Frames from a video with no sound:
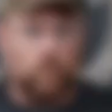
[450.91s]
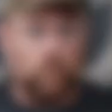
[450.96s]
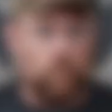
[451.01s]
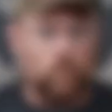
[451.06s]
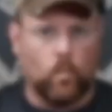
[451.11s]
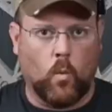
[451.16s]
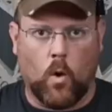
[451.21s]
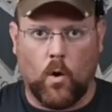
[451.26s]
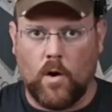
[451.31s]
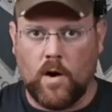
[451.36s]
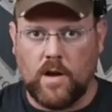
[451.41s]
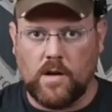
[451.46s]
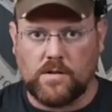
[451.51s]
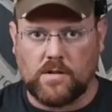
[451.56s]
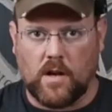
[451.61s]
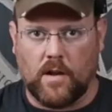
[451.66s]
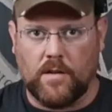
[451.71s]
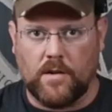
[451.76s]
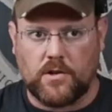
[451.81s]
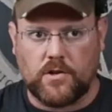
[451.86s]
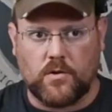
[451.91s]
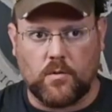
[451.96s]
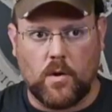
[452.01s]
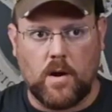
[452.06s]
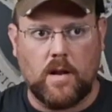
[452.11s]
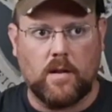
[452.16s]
Word is on the street,